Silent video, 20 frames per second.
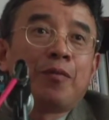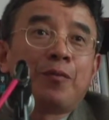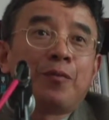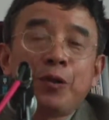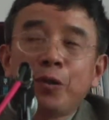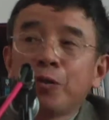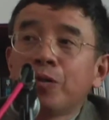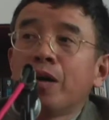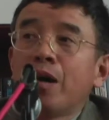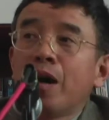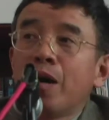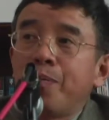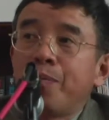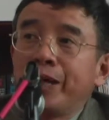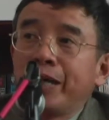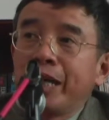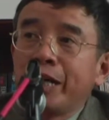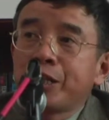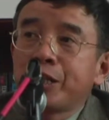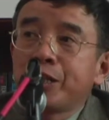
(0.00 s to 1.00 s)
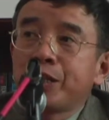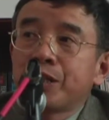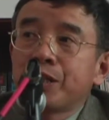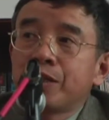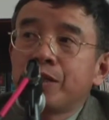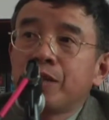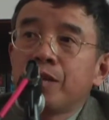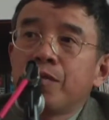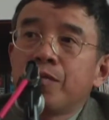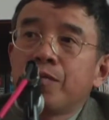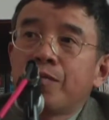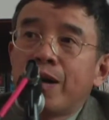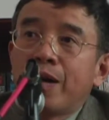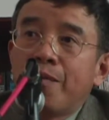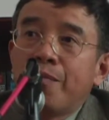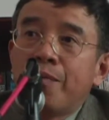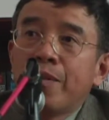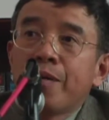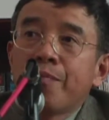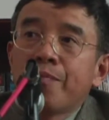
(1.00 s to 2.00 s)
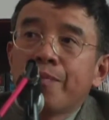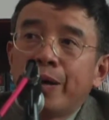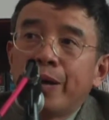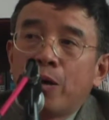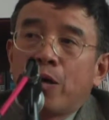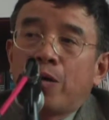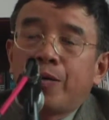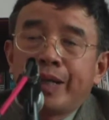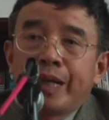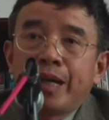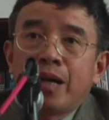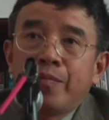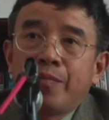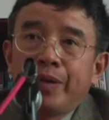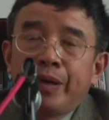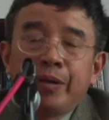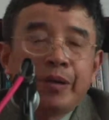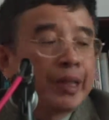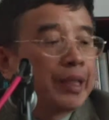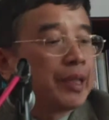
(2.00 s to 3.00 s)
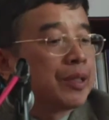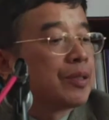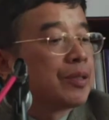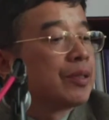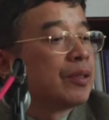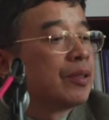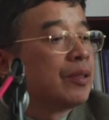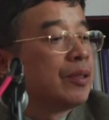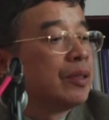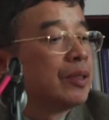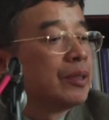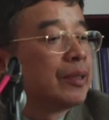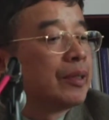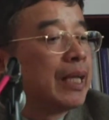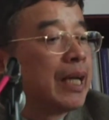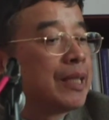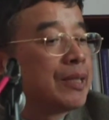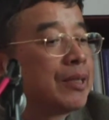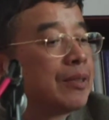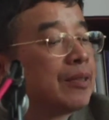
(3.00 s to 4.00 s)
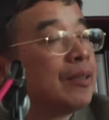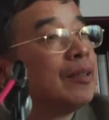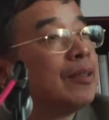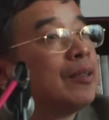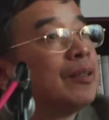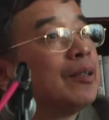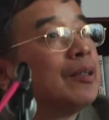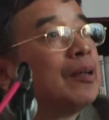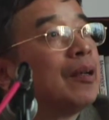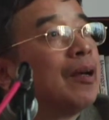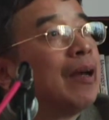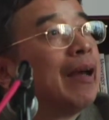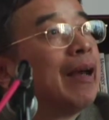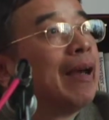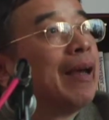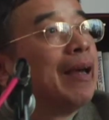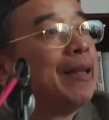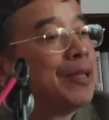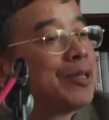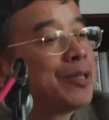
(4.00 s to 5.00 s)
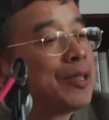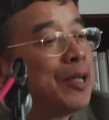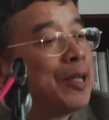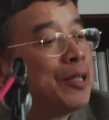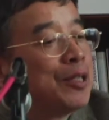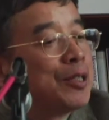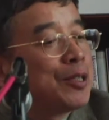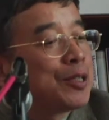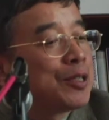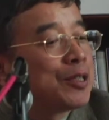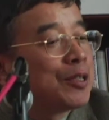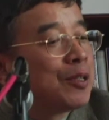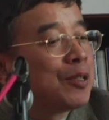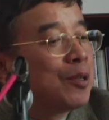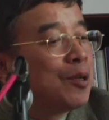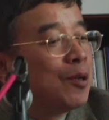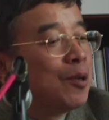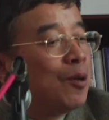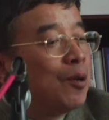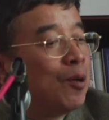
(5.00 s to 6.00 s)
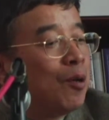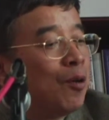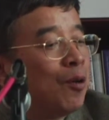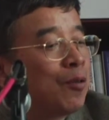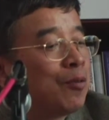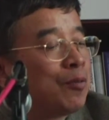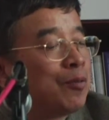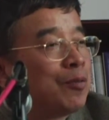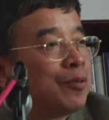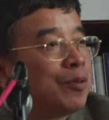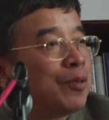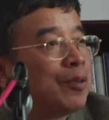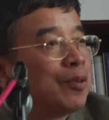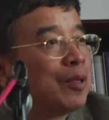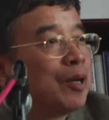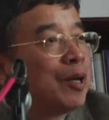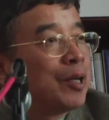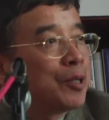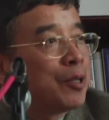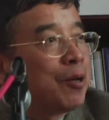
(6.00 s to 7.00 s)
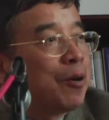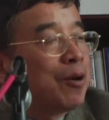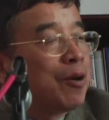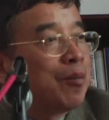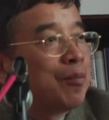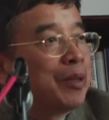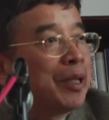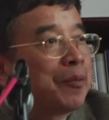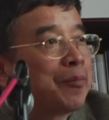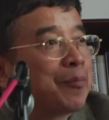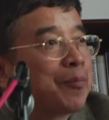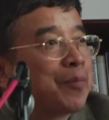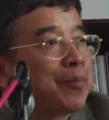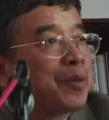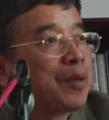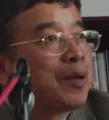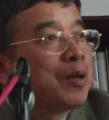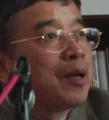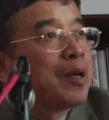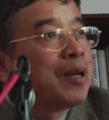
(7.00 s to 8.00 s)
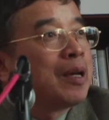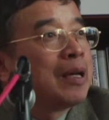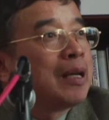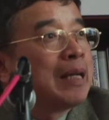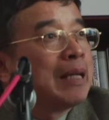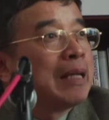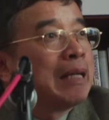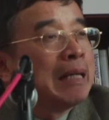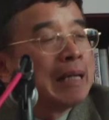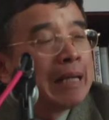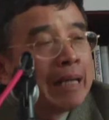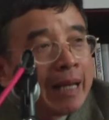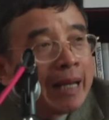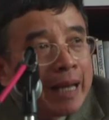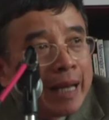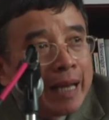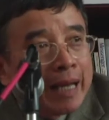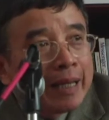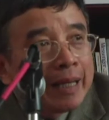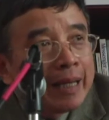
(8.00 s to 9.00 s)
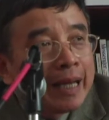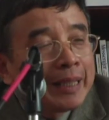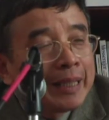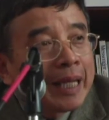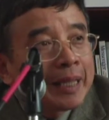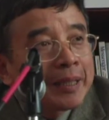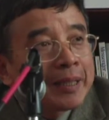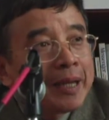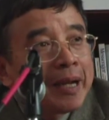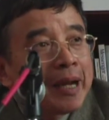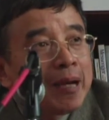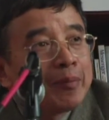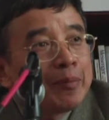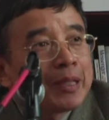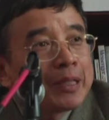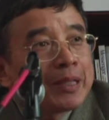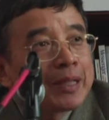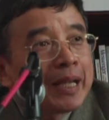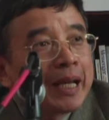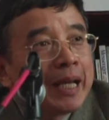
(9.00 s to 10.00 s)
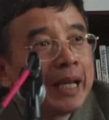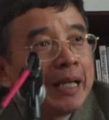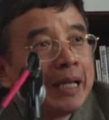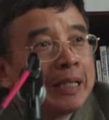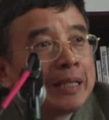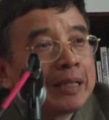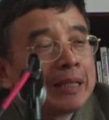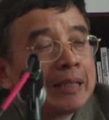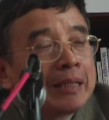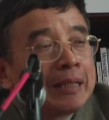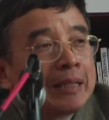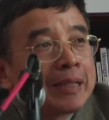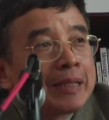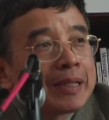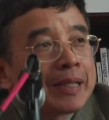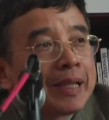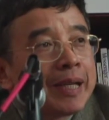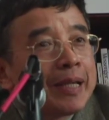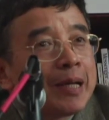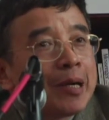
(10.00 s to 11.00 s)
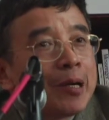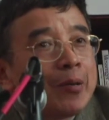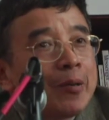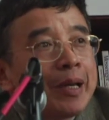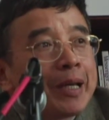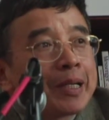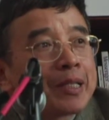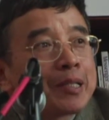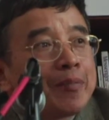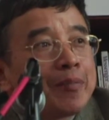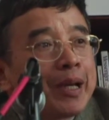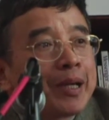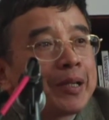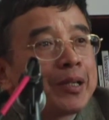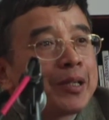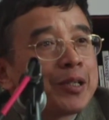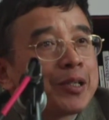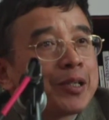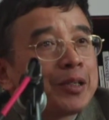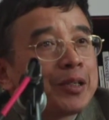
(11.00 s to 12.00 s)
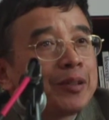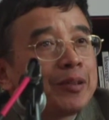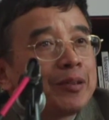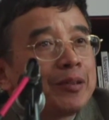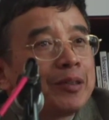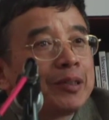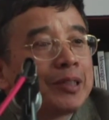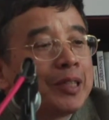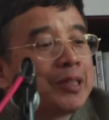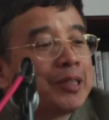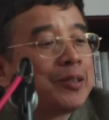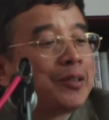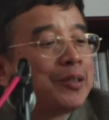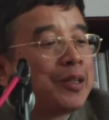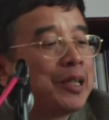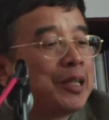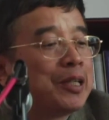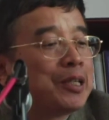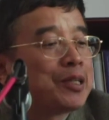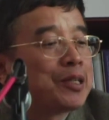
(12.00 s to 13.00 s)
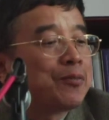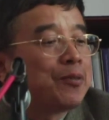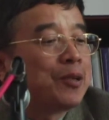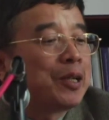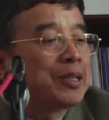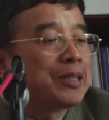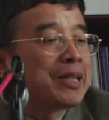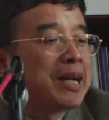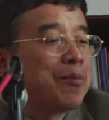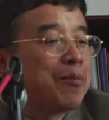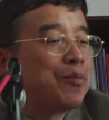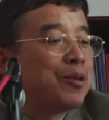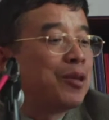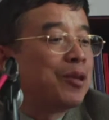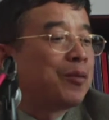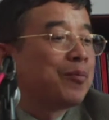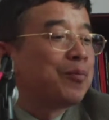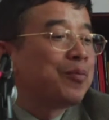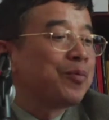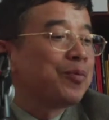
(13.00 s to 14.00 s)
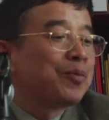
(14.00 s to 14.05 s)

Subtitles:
fewer obligations from minority communities. So that's in a sense of autonomy. And at that time, the state only expected certain things. For example,